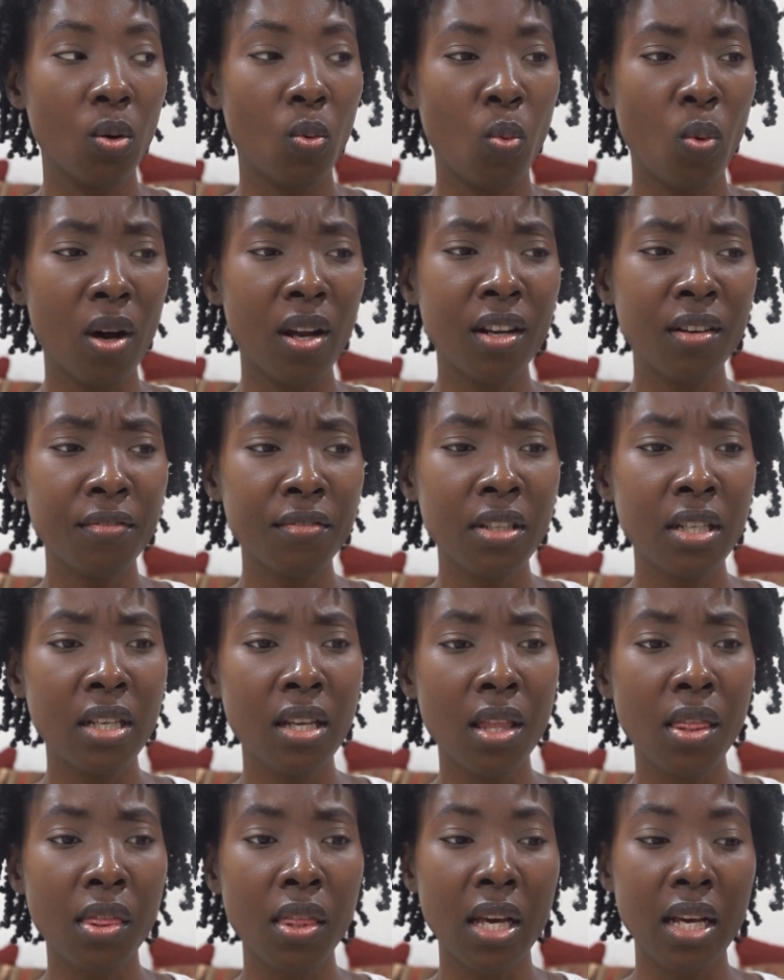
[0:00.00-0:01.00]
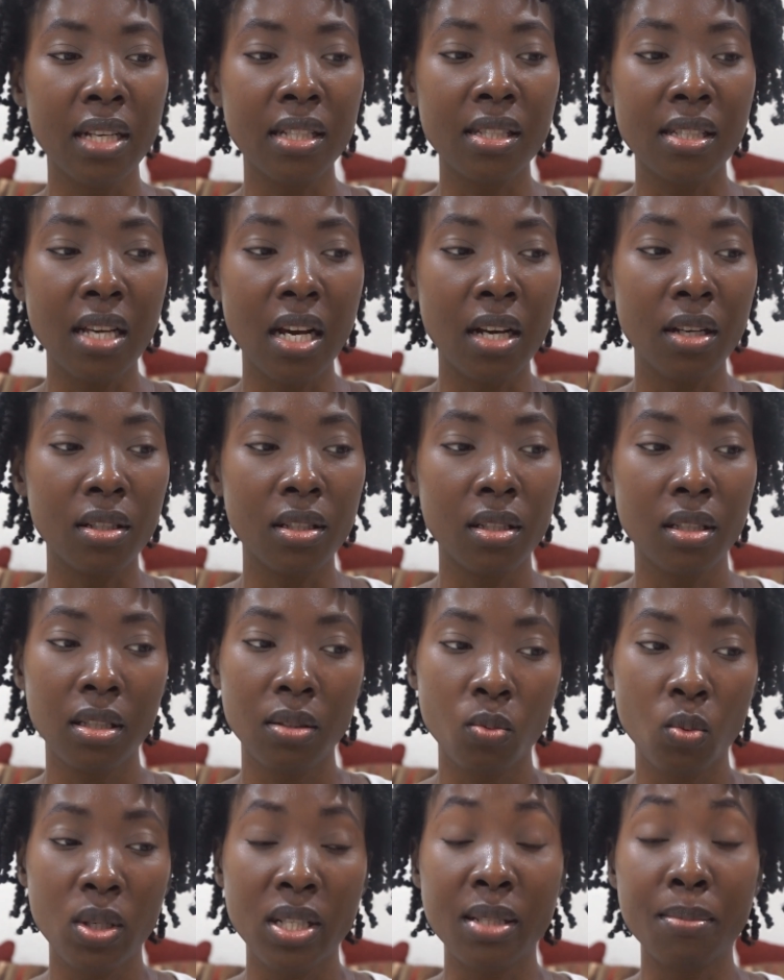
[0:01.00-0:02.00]
one of the things that
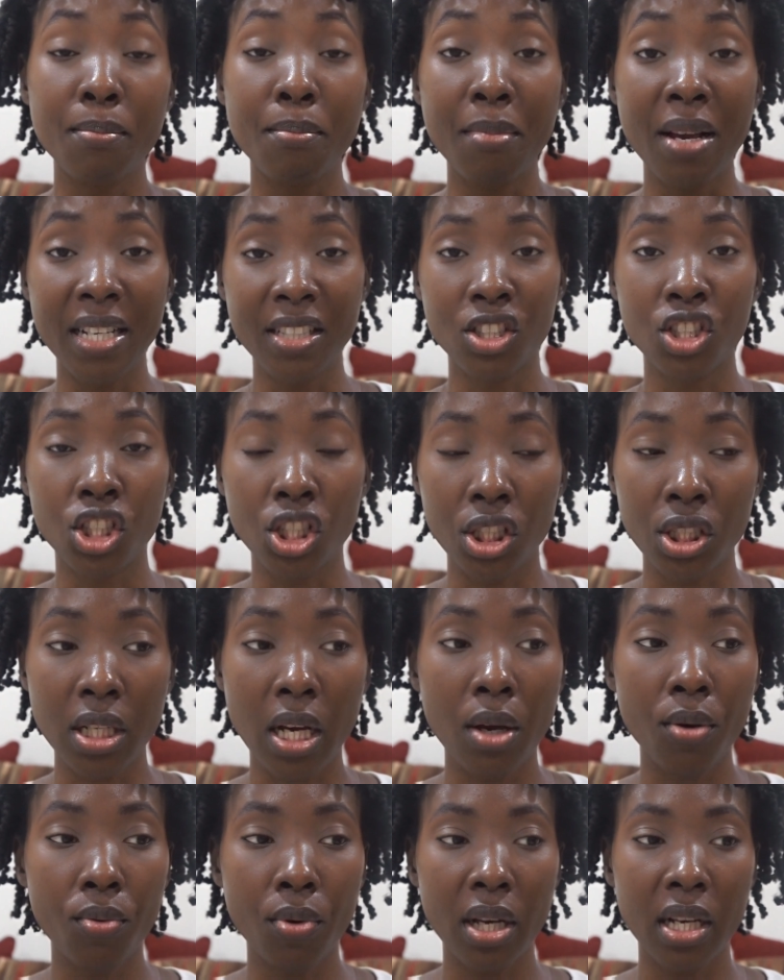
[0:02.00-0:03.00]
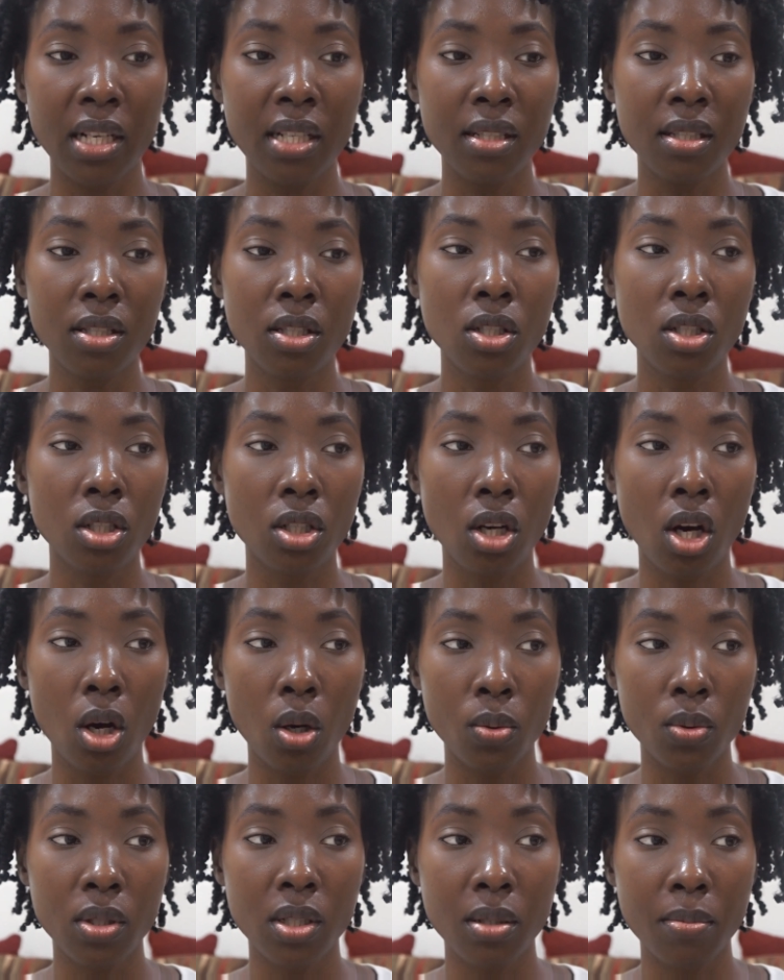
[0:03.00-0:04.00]
was mentioned that really stood
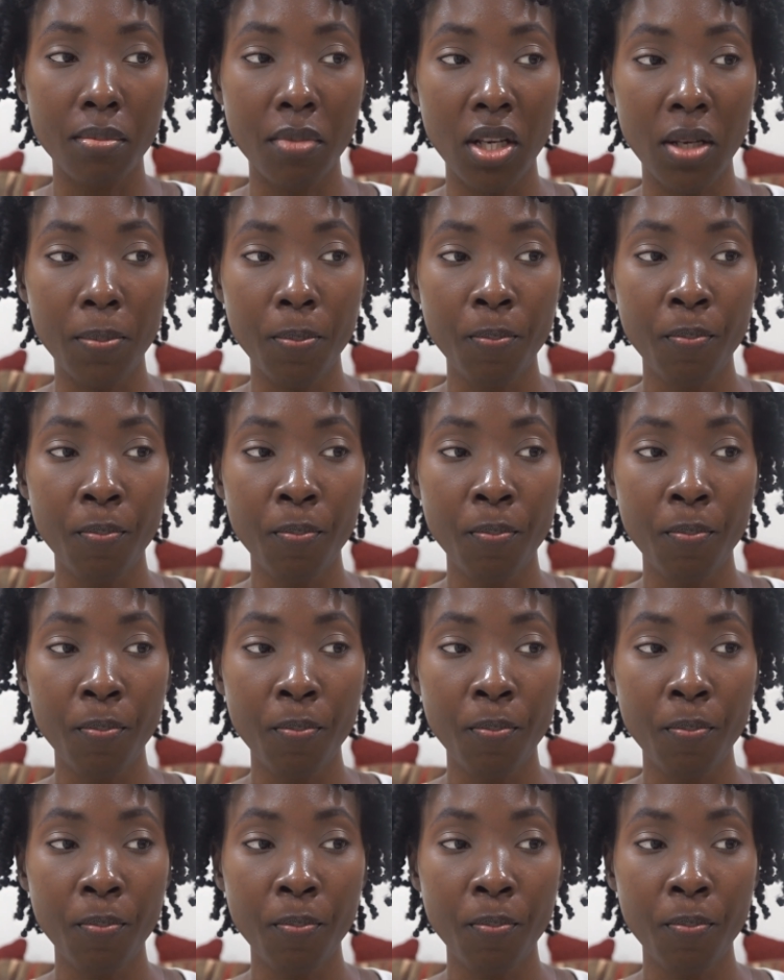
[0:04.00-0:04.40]
out to me